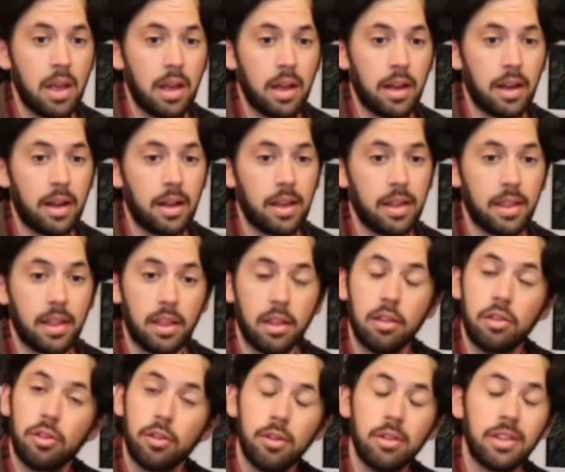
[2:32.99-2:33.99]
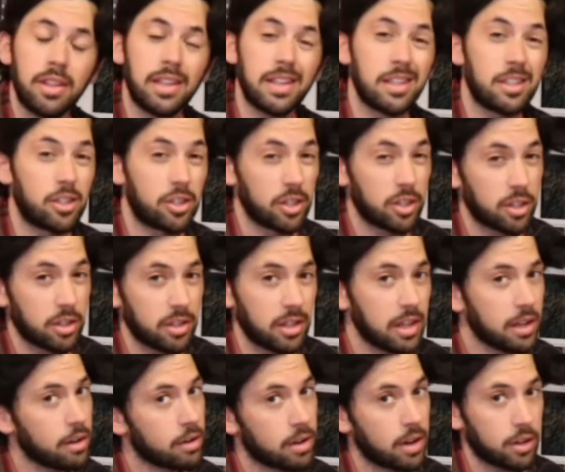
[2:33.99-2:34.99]
And then the third thing is just so
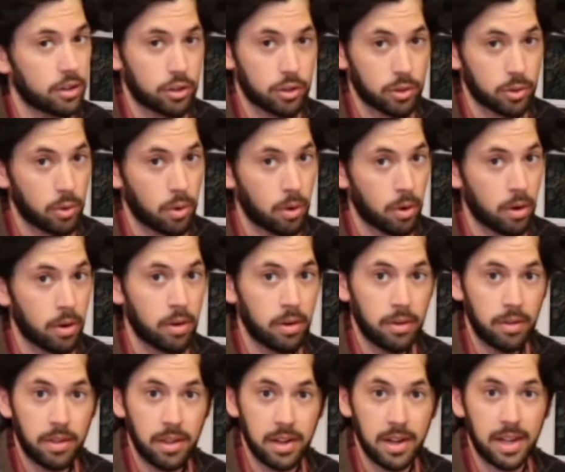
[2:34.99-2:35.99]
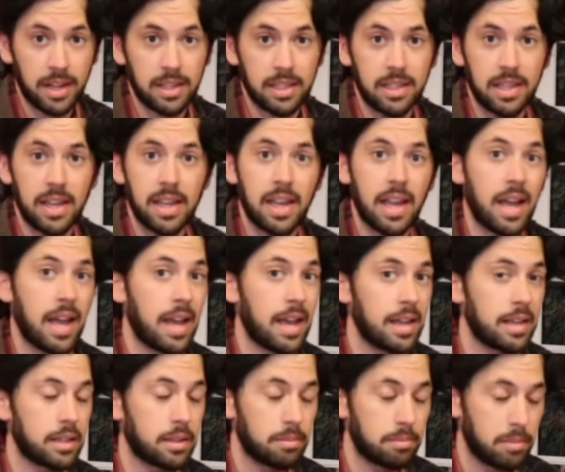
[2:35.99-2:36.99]
that you're not sore the next day
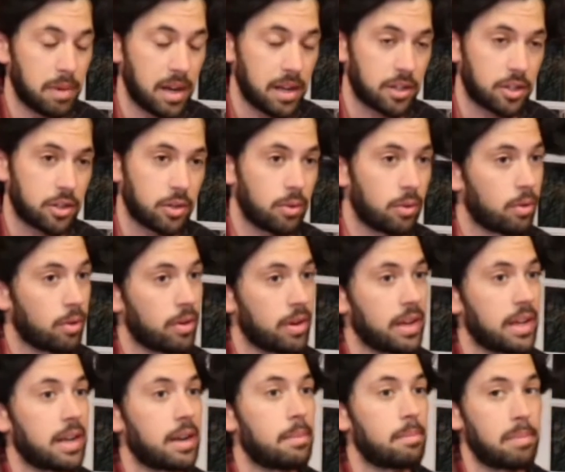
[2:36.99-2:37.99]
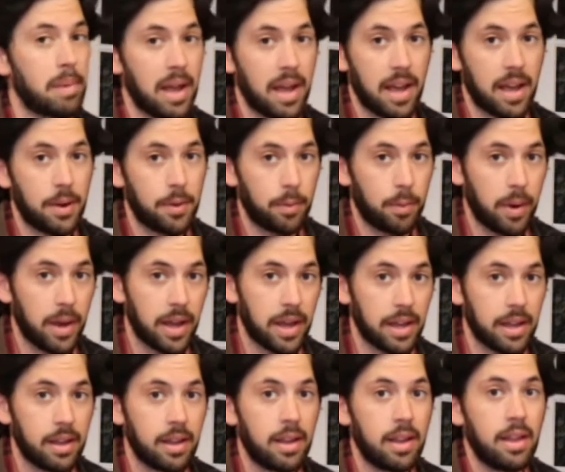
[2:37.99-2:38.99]
as much or in a bad
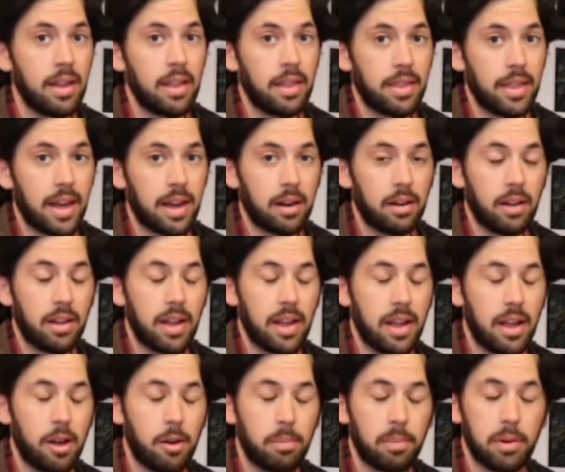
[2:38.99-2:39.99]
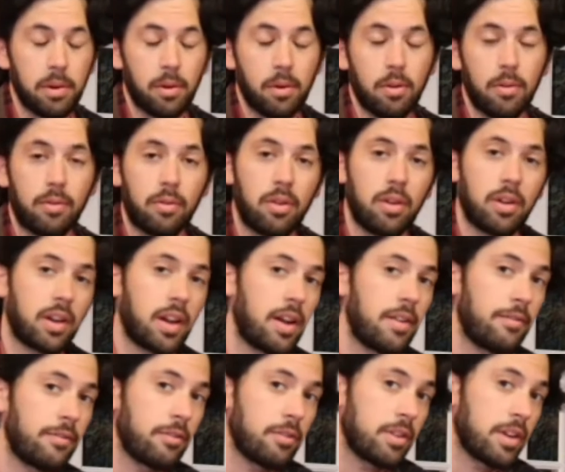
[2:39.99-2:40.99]
way. That'll help your overall
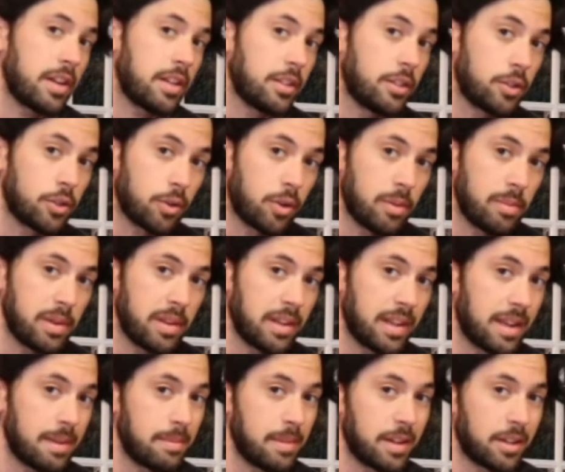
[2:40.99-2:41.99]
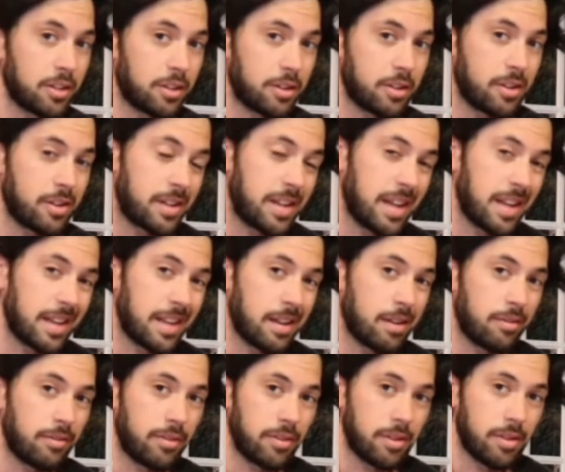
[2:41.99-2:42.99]
comfort and enjoyment and make sure you're getting
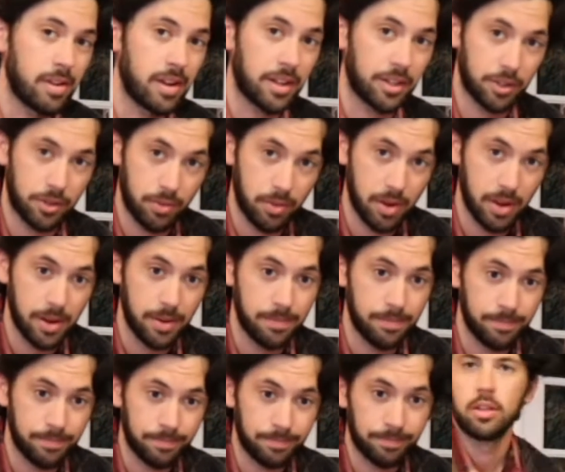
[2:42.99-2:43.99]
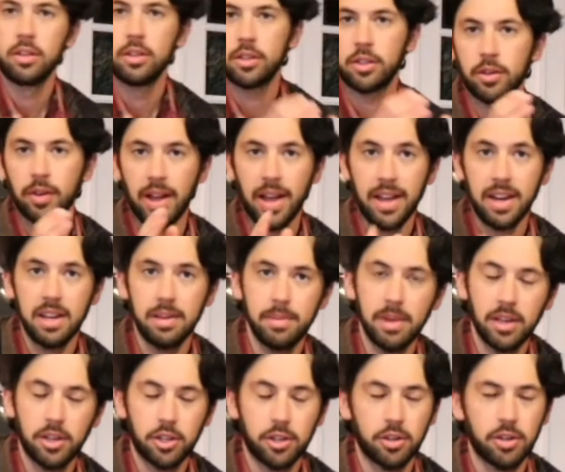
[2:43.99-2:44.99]
out for your next run. So how do you
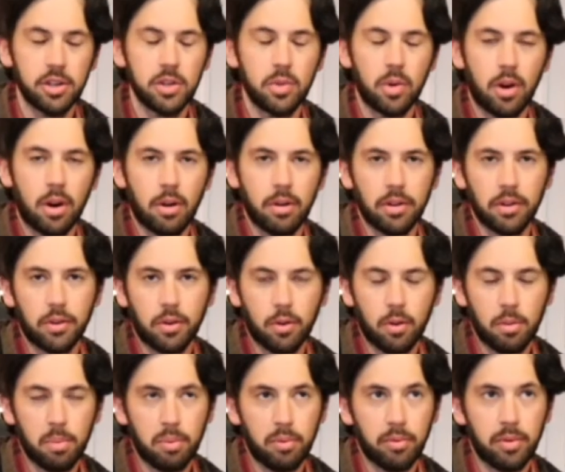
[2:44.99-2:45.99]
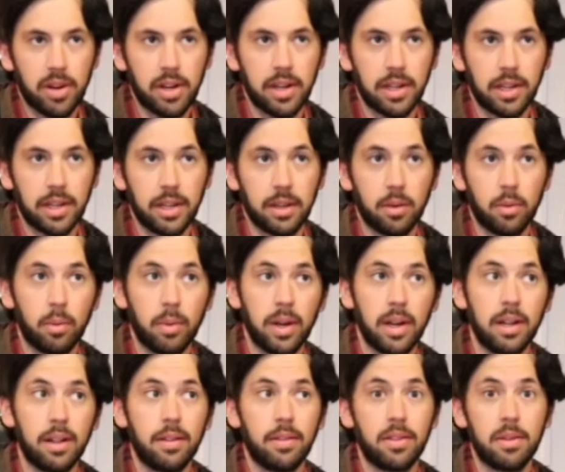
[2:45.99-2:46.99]
make sure you are incorporating it?
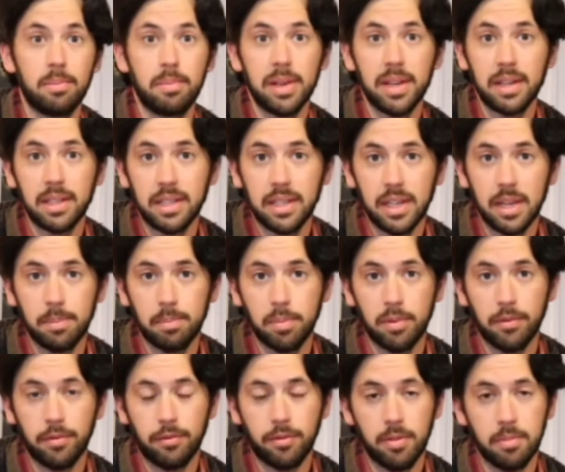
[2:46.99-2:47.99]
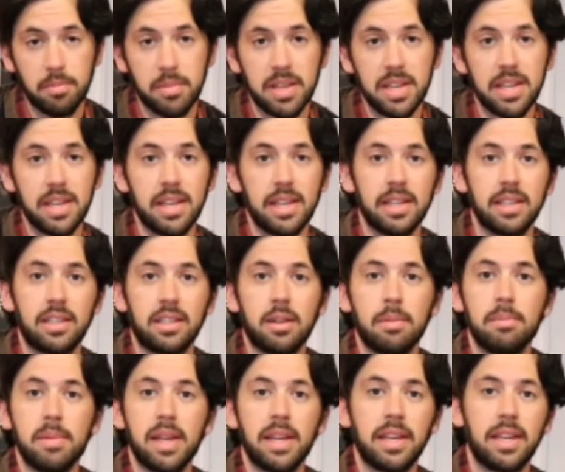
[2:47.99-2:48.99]
Well, the big tip from me is to
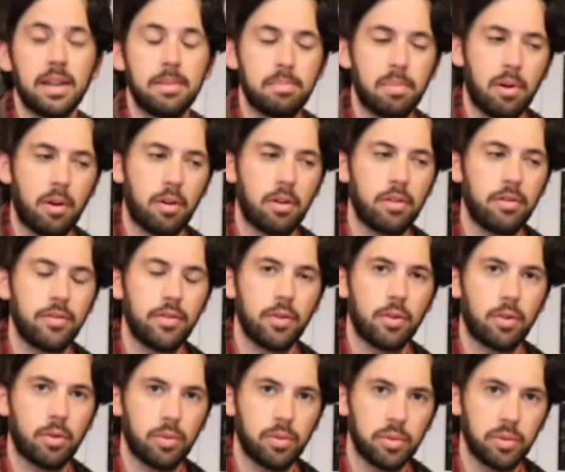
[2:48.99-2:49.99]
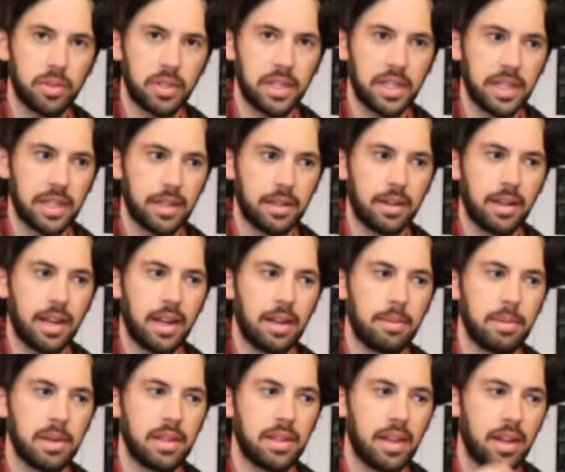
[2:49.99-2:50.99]
make it part of your routine. And I
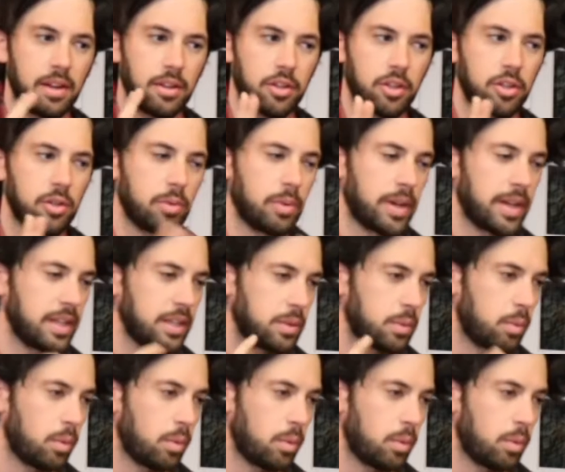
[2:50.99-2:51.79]
mean that in 2 ways.